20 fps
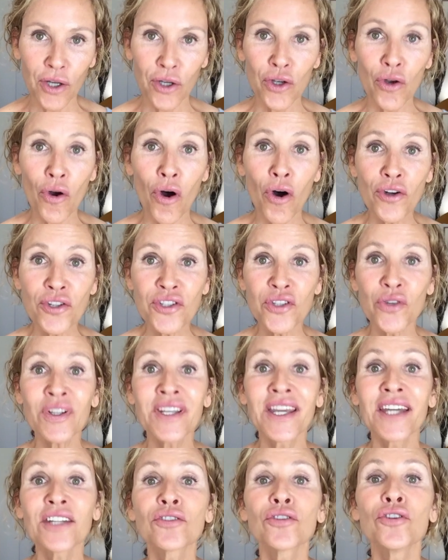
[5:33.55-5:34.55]
you also
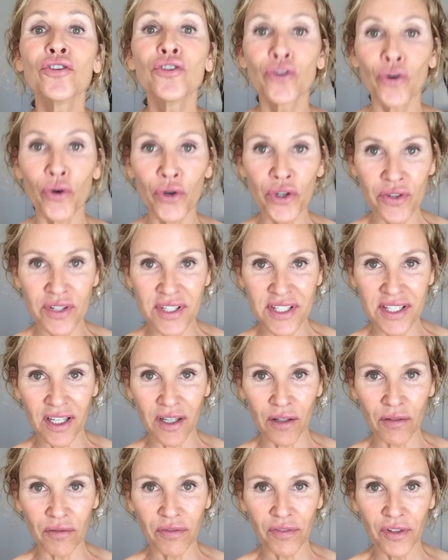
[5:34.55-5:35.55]
get to know
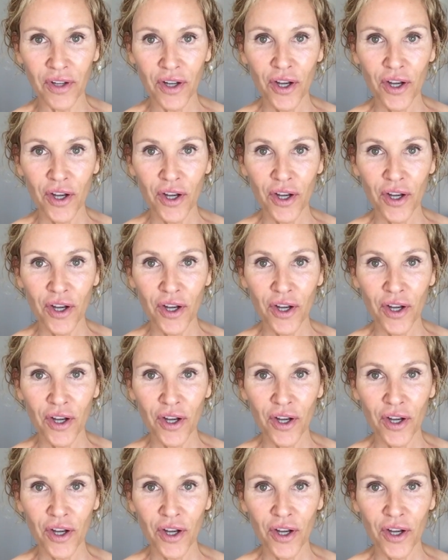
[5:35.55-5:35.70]
yourself.